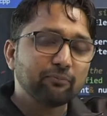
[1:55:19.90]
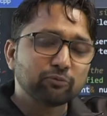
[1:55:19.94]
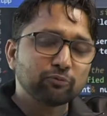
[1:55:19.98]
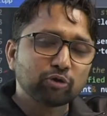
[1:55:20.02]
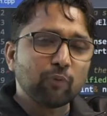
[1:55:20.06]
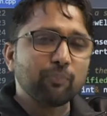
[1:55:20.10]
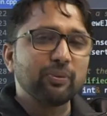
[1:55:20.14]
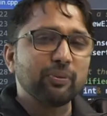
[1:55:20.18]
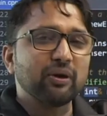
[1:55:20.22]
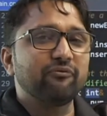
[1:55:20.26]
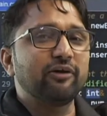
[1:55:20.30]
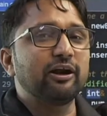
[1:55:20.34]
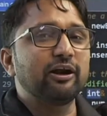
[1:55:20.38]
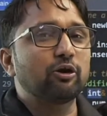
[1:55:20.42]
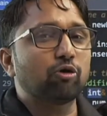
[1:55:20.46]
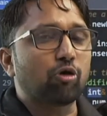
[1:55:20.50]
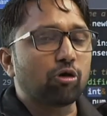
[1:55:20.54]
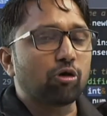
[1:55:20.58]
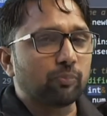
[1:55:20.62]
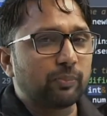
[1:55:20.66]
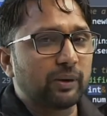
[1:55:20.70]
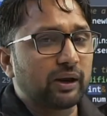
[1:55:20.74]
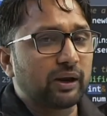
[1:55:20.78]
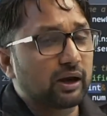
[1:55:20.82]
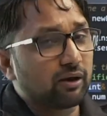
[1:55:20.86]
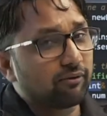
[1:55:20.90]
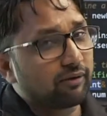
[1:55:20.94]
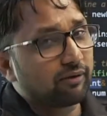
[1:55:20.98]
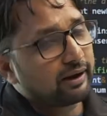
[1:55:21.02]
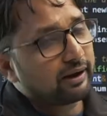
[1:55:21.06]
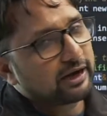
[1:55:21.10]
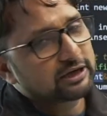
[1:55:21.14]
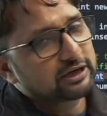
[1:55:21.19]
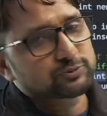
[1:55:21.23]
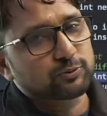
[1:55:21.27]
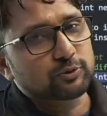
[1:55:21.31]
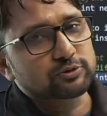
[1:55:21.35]
topic will not be covered,
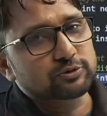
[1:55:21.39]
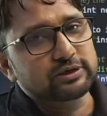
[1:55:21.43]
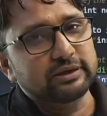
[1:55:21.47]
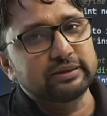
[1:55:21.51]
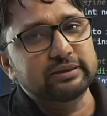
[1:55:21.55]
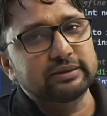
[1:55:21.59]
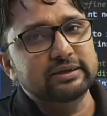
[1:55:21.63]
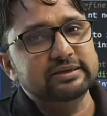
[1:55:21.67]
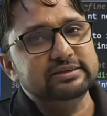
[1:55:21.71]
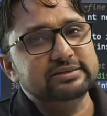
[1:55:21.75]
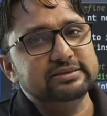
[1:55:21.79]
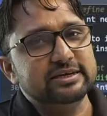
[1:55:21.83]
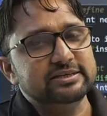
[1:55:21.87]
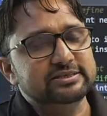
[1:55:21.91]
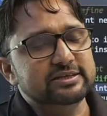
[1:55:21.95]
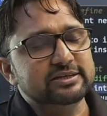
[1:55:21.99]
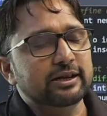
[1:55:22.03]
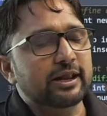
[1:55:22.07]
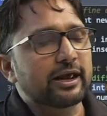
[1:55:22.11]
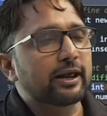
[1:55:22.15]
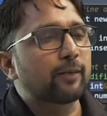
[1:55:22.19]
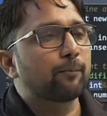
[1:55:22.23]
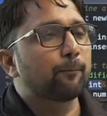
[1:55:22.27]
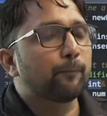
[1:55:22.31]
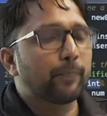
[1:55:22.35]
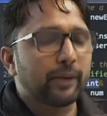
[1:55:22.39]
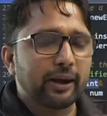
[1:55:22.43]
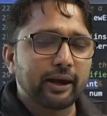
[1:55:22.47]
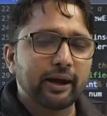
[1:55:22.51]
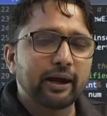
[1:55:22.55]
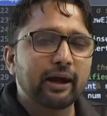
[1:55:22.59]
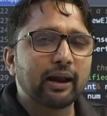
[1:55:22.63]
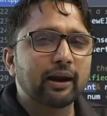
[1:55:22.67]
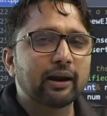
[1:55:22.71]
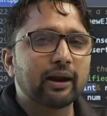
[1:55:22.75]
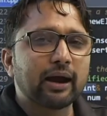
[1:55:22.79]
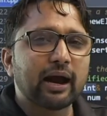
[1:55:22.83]
let's suppose in this session, like
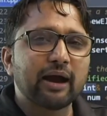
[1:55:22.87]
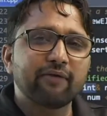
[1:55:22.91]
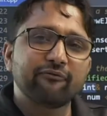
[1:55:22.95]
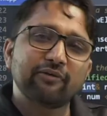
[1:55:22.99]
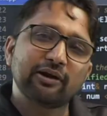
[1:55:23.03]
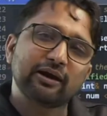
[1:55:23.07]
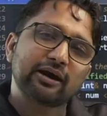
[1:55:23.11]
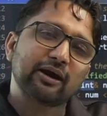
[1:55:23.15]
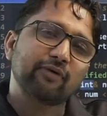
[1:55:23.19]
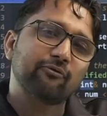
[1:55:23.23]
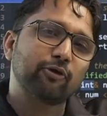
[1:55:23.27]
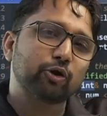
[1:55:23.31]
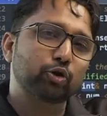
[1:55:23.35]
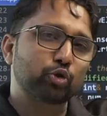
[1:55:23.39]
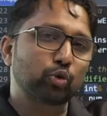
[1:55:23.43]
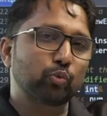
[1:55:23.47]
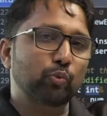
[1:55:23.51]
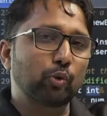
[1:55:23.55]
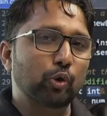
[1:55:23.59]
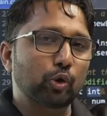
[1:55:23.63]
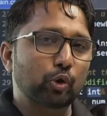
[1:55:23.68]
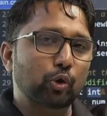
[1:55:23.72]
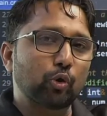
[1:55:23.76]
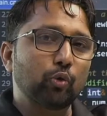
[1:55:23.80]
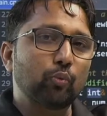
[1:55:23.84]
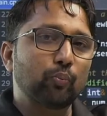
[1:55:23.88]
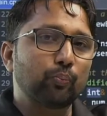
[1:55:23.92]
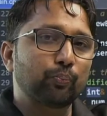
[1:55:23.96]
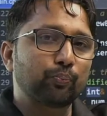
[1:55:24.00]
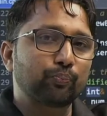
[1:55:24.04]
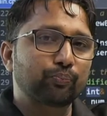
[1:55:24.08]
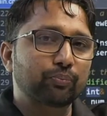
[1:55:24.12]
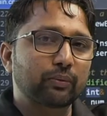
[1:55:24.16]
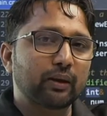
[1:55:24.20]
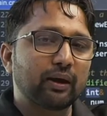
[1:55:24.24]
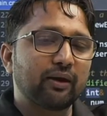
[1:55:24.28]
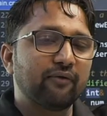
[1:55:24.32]
pair, I will cover tomorrow.
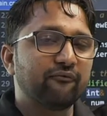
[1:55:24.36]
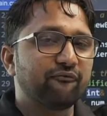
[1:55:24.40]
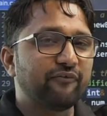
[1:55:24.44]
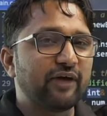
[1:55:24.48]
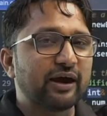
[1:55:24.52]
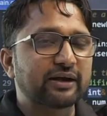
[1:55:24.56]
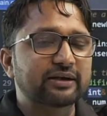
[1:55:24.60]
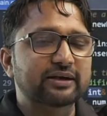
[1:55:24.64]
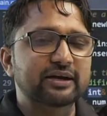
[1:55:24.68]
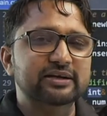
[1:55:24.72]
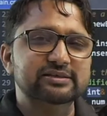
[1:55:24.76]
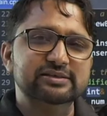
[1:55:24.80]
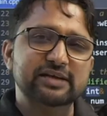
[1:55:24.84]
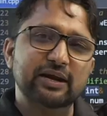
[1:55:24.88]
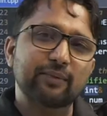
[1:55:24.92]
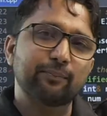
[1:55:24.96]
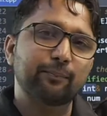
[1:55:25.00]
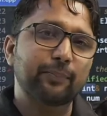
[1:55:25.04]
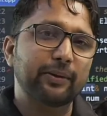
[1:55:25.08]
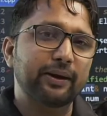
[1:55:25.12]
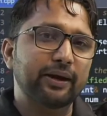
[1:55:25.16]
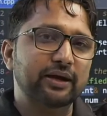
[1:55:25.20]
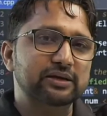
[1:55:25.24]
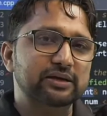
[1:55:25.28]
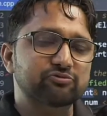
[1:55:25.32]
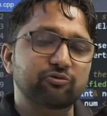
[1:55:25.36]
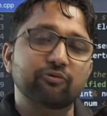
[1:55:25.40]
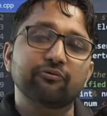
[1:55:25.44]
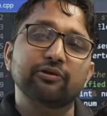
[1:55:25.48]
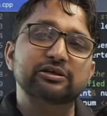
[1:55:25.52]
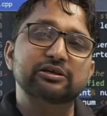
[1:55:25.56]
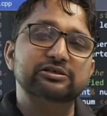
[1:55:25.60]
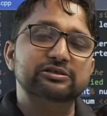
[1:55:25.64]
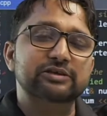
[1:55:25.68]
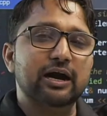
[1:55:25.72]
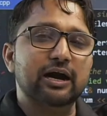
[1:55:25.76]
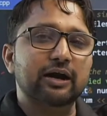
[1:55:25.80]
Vectors and pairs, we will
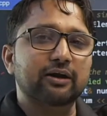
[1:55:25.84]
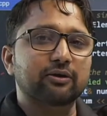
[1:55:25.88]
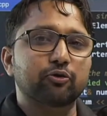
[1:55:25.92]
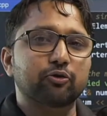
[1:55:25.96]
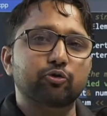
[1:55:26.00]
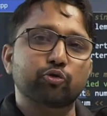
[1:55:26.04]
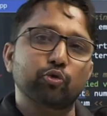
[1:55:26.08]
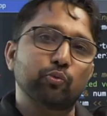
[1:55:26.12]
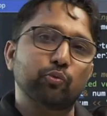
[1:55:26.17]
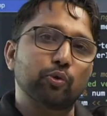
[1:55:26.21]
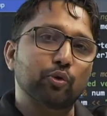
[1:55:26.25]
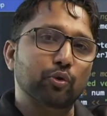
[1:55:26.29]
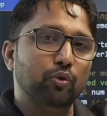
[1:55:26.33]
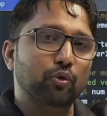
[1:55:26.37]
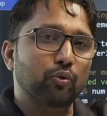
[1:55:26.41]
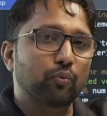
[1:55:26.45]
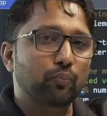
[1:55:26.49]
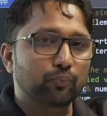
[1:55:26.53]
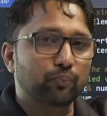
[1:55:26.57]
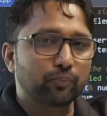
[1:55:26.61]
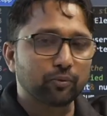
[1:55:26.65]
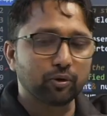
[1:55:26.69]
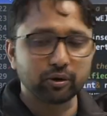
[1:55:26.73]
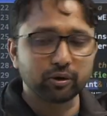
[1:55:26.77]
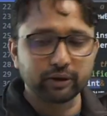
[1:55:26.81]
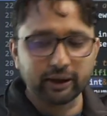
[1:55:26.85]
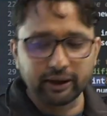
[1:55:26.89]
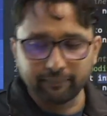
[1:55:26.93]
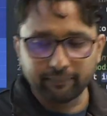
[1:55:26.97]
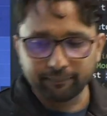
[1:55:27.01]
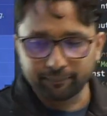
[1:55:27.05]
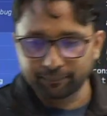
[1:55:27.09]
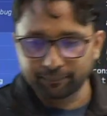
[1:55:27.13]
start tomorrow. Okay.